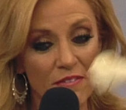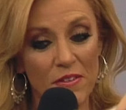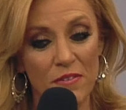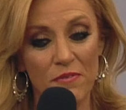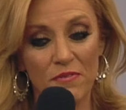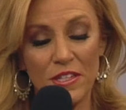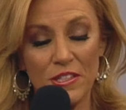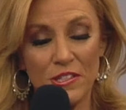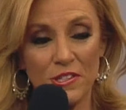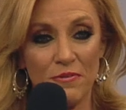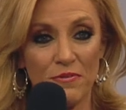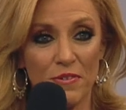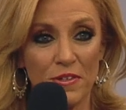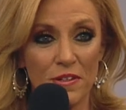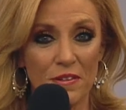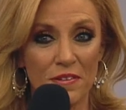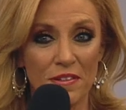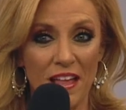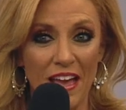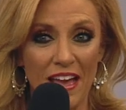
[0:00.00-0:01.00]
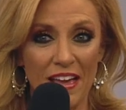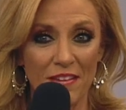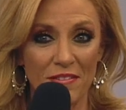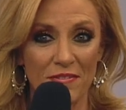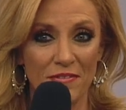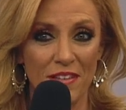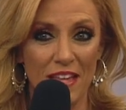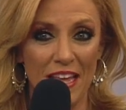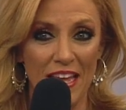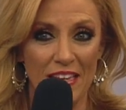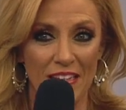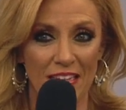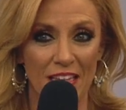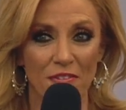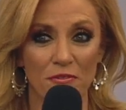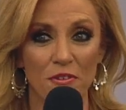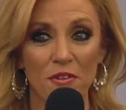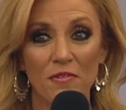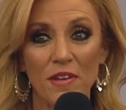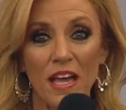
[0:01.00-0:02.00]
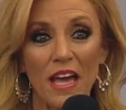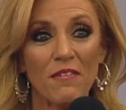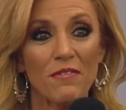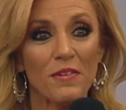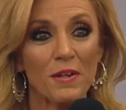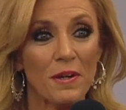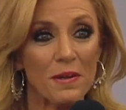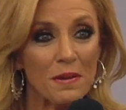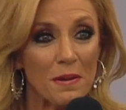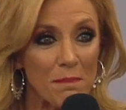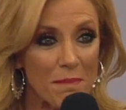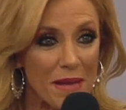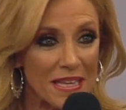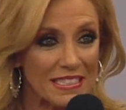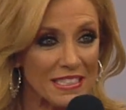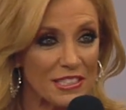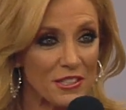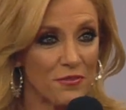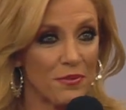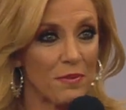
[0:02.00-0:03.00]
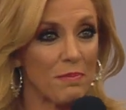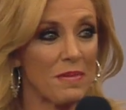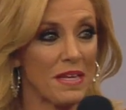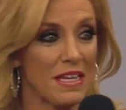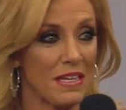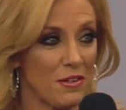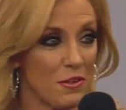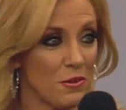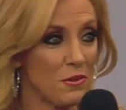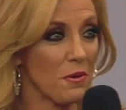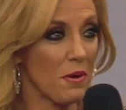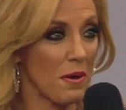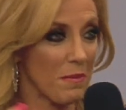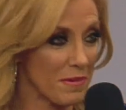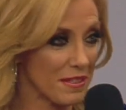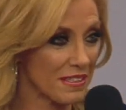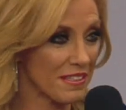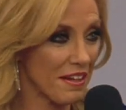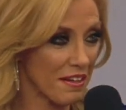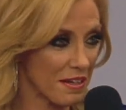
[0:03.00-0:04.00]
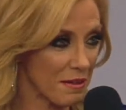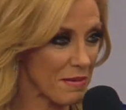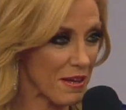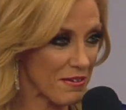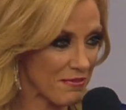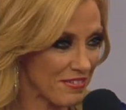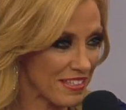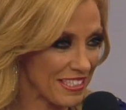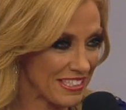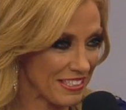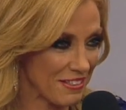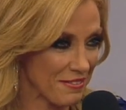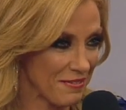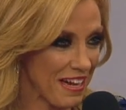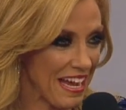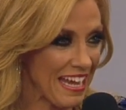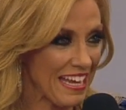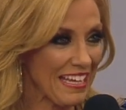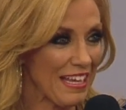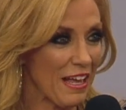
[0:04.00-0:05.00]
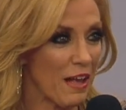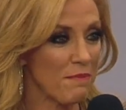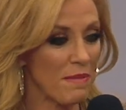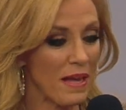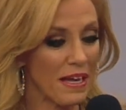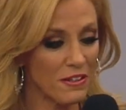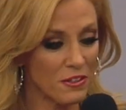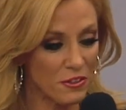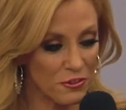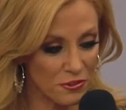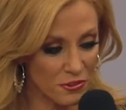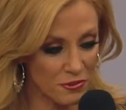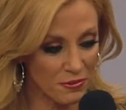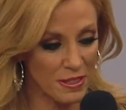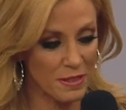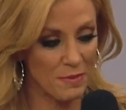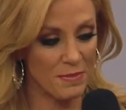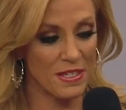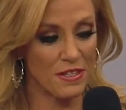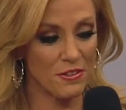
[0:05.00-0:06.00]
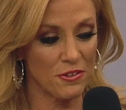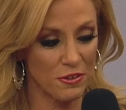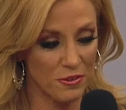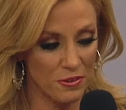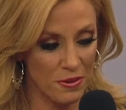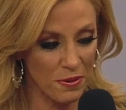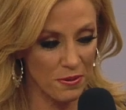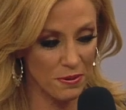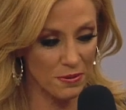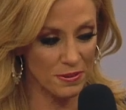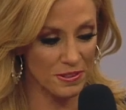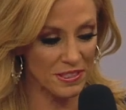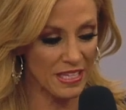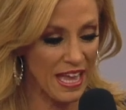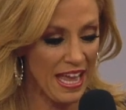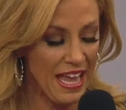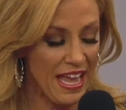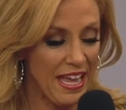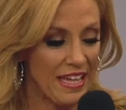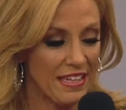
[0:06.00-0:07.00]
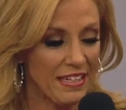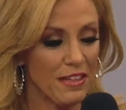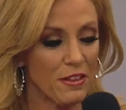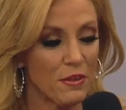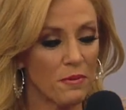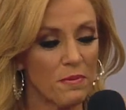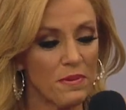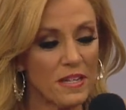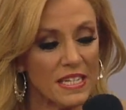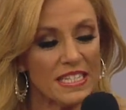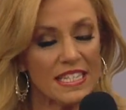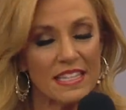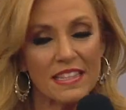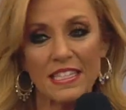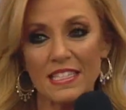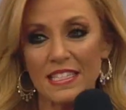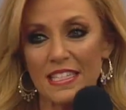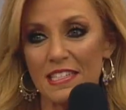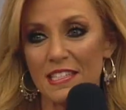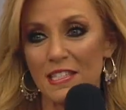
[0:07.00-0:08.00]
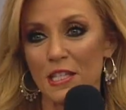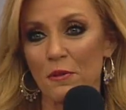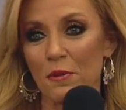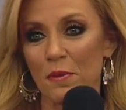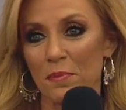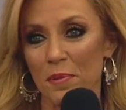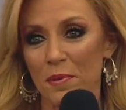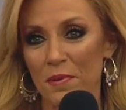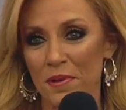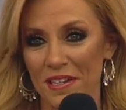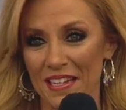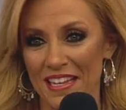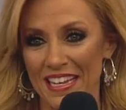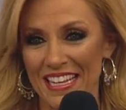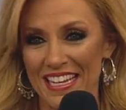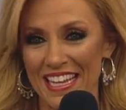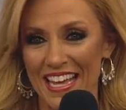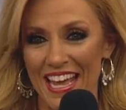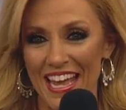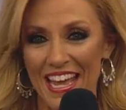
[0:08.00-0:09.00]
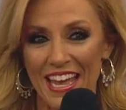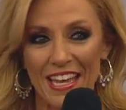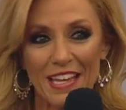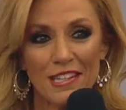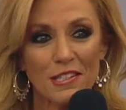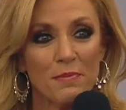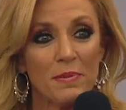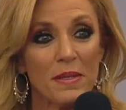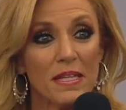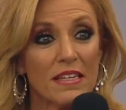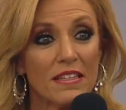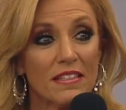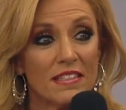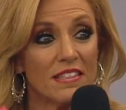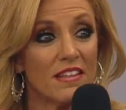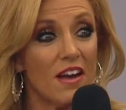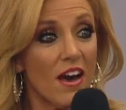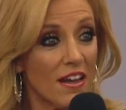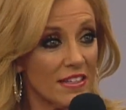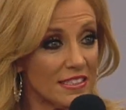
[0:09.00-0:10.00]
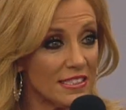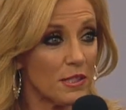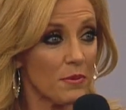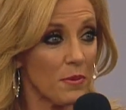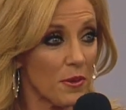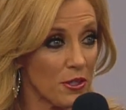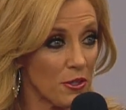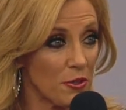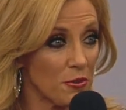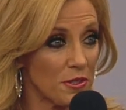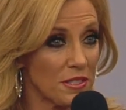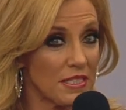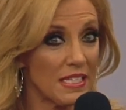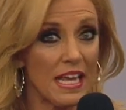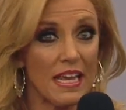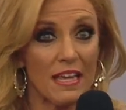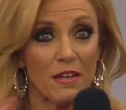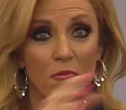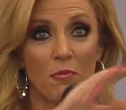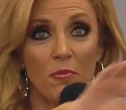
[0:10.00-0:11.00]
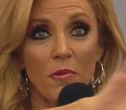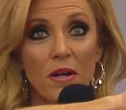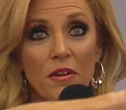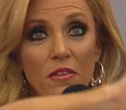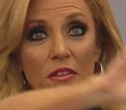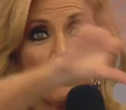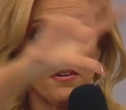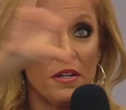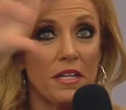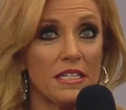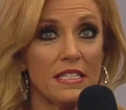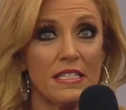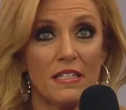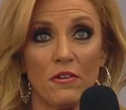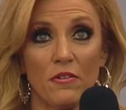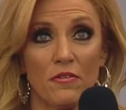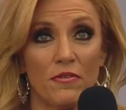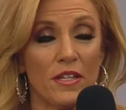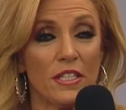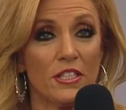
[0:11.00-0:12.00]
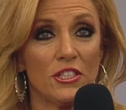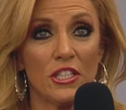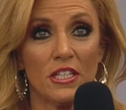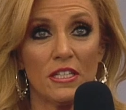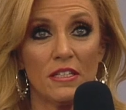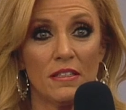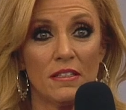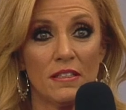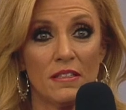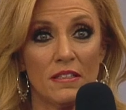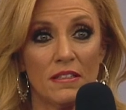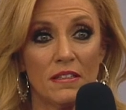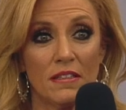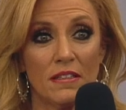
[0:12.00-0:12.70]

a vision for your life. Now, if you've ever heard a message from me, you know I'm going to talk about vision, right? About your dreams and your goals. Now, the reason this is so important is because God's the one who said, where there is no vision,